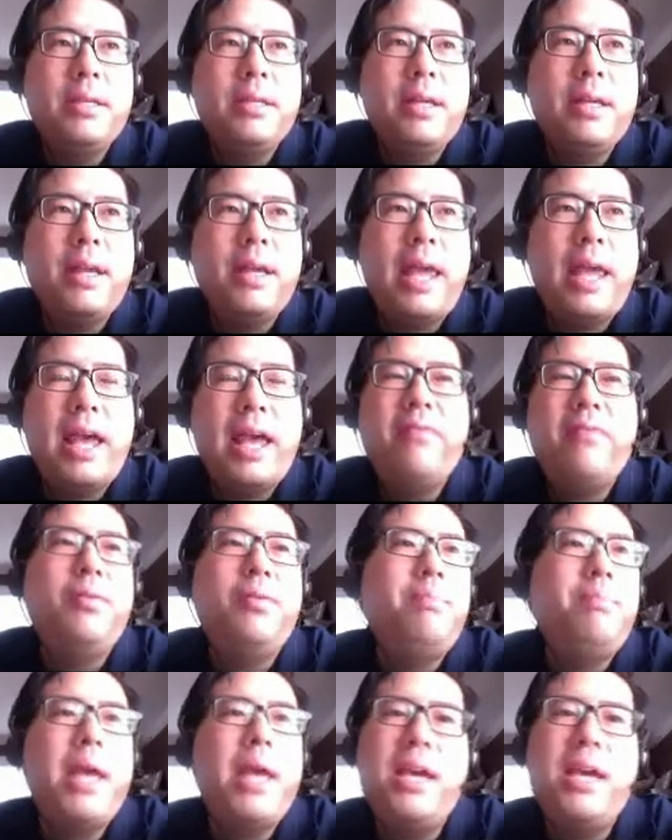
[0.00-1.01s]
have
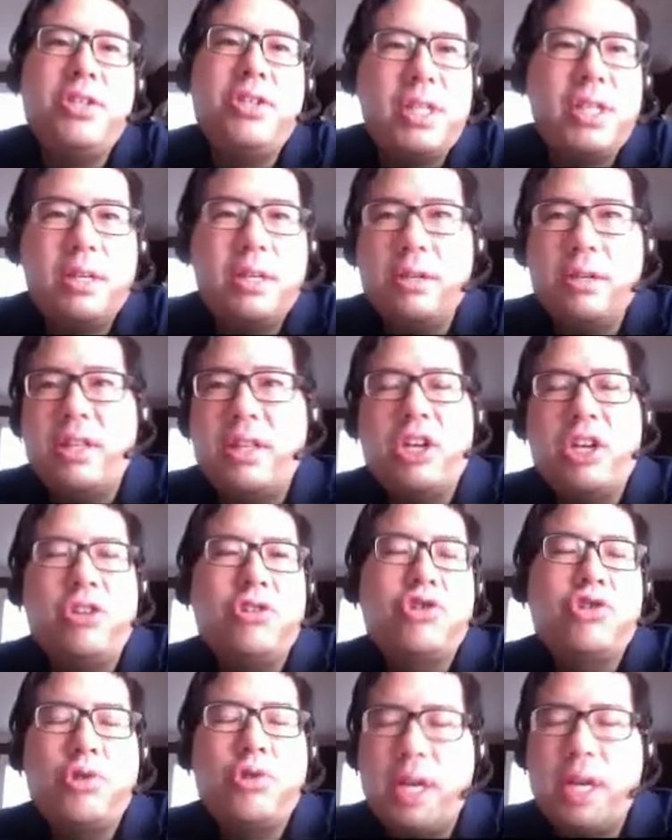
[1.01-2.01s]
a patient that
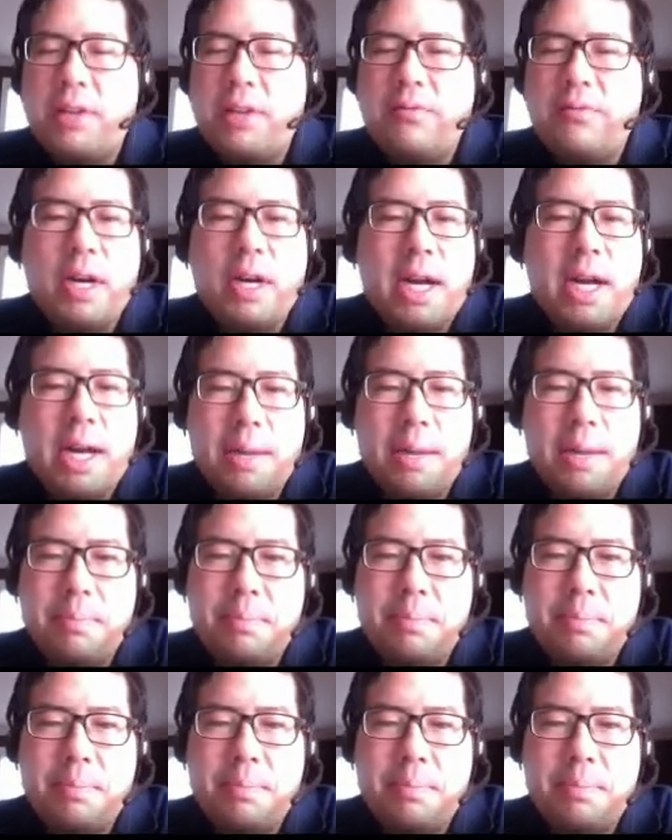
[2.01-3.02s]
you're treating for
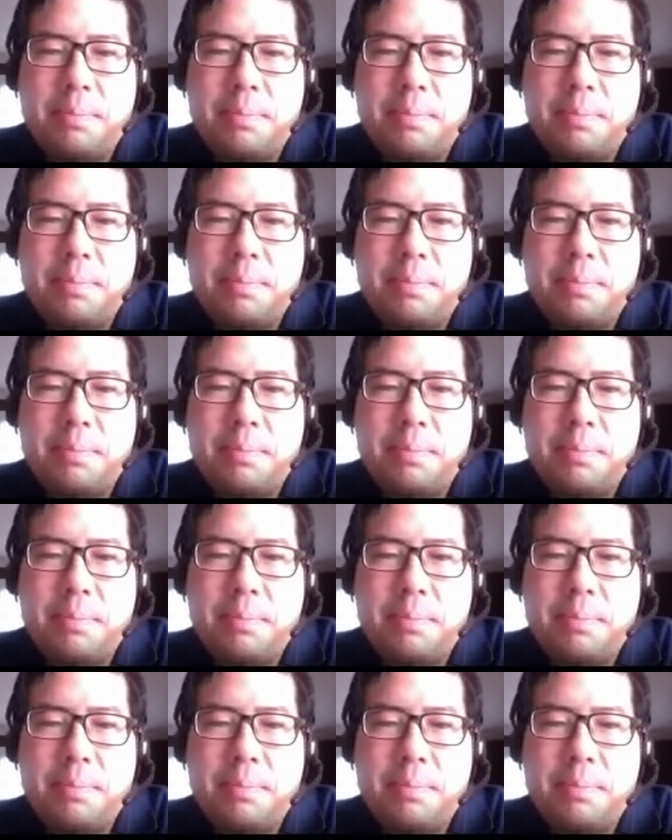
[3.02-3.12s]
hypertension,